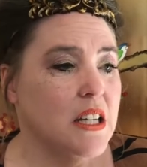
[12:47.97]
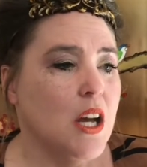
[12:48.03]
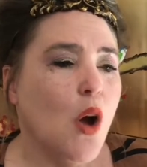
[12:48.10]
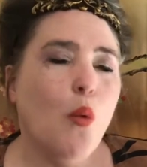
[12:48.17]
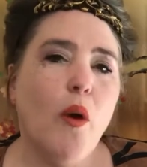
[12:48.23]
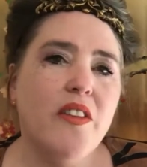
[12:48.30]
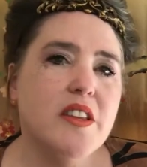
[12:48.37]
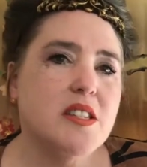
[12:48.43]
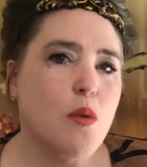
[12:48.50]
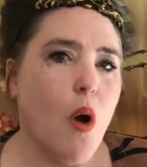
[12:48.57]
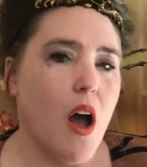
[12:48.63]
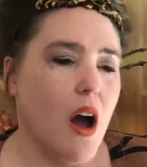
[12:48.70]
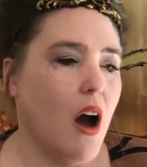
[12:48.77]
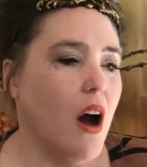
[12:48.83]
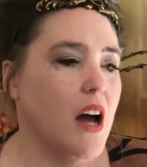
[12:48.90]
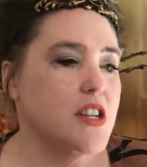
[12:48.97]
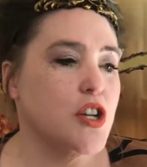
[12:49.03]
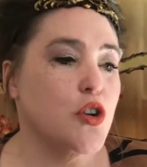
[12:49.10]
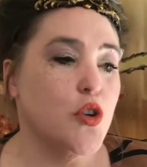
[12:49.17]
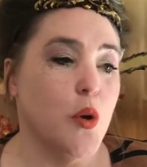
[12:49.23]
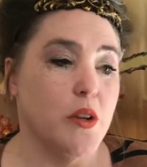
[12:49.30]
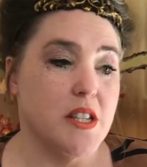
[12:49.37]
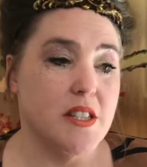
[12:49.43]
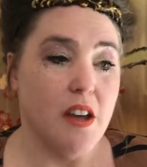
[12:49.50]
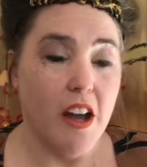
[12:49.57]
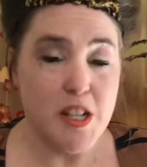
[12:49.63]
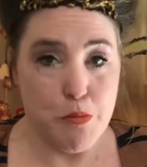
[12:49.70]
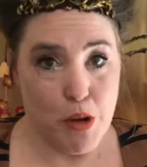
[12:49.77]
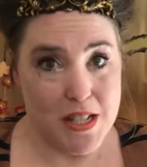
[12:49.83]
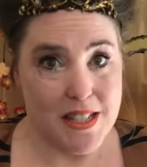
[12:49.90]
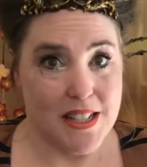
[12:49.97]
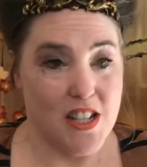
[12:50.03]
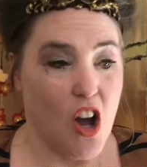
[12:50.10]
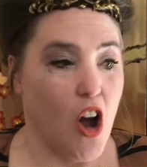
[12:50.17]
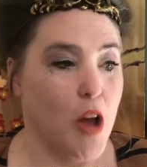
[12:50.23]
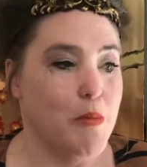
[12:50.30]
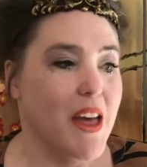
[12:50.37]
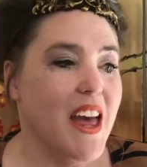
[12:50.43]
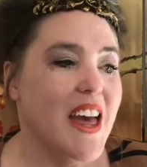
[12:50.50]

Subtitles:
When the squire hired a crew at cider pressing time,